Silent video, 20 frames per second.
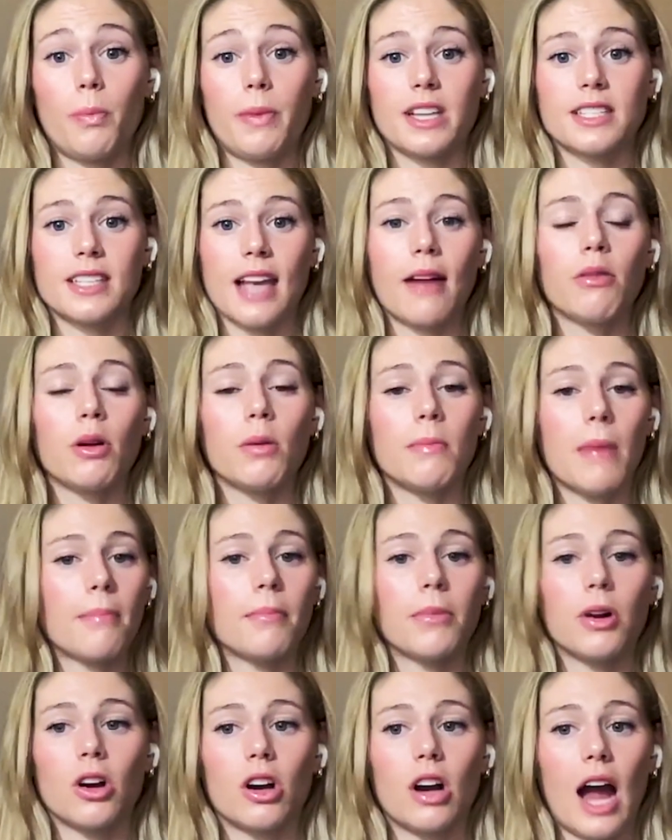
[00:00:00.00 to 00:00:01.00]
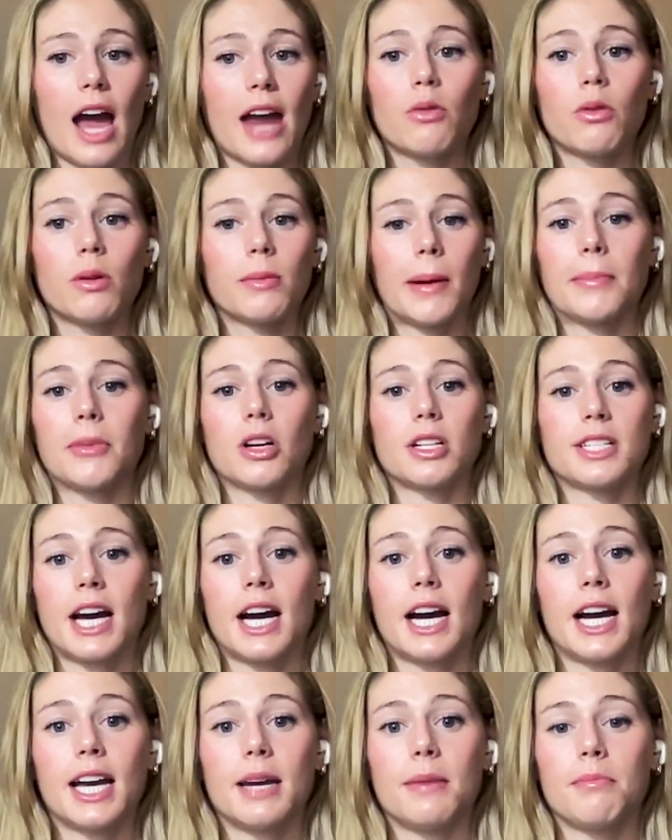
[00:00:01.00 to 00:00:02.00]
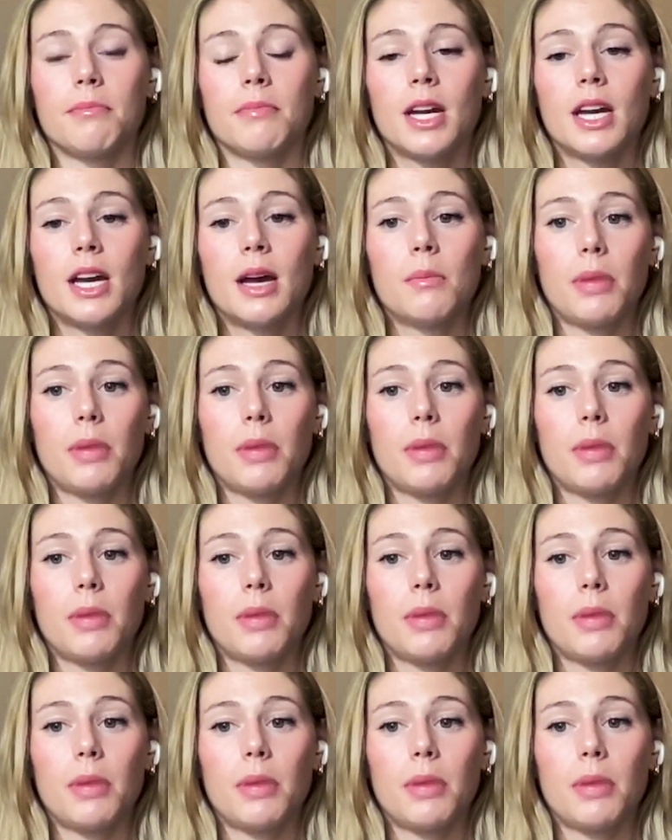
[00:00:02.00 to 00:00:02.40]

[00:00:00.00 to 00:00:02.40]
because I don't remember a time